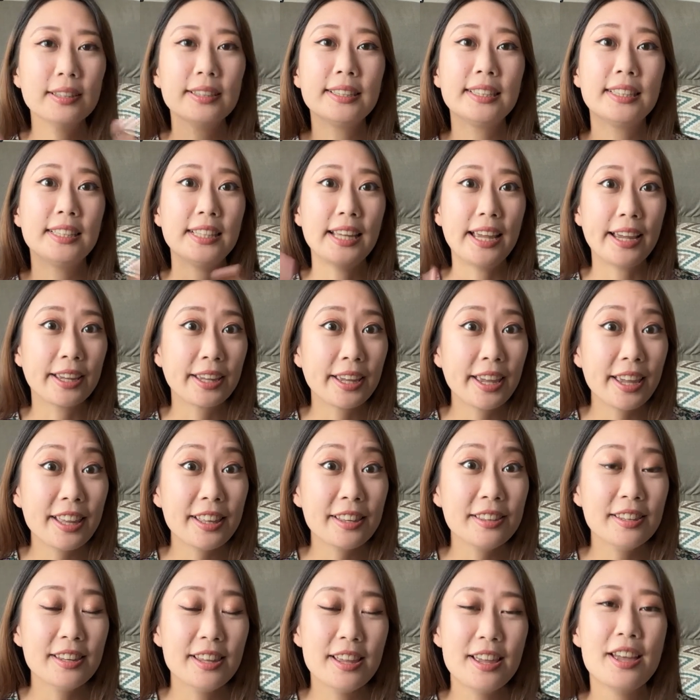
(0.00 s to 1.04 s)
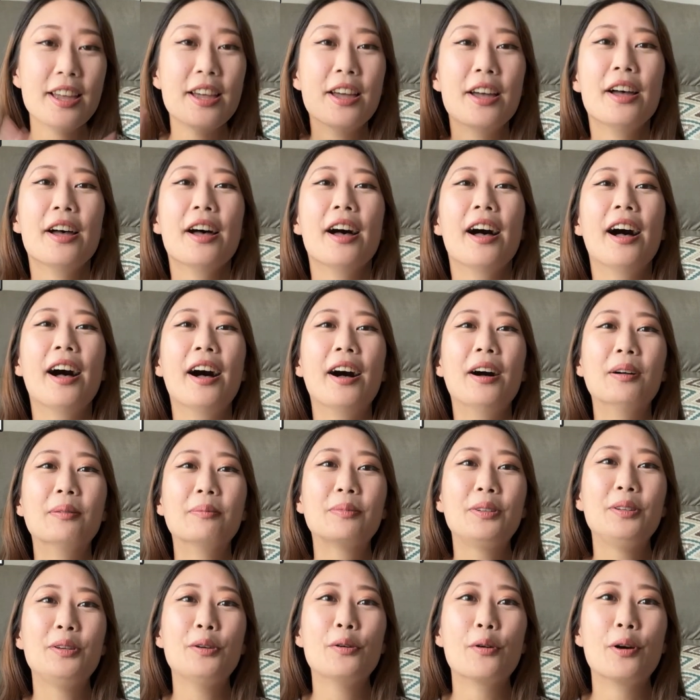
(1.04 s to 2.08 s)
Second,
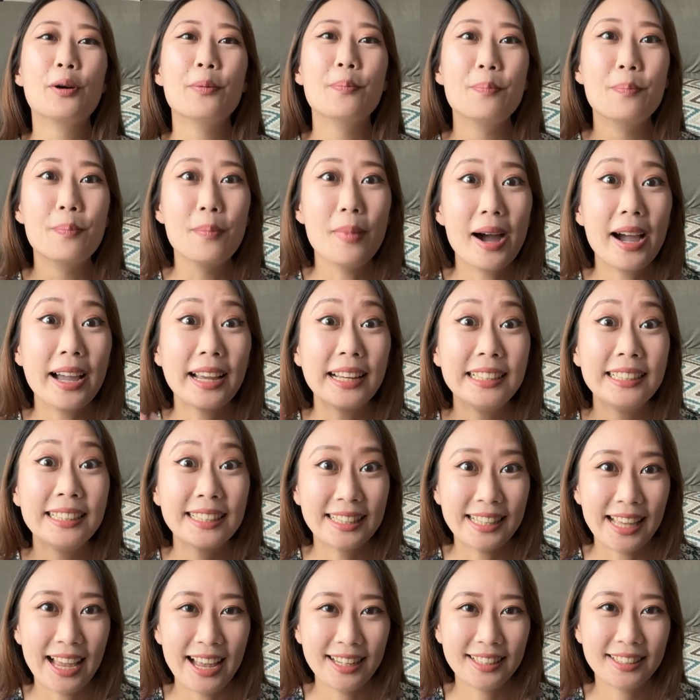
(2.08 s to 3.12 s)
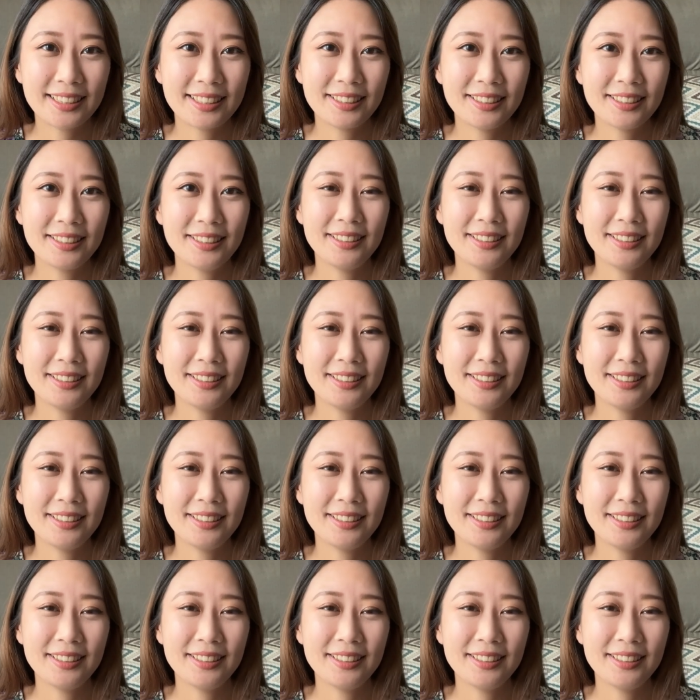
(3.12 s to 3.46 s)
your mindset.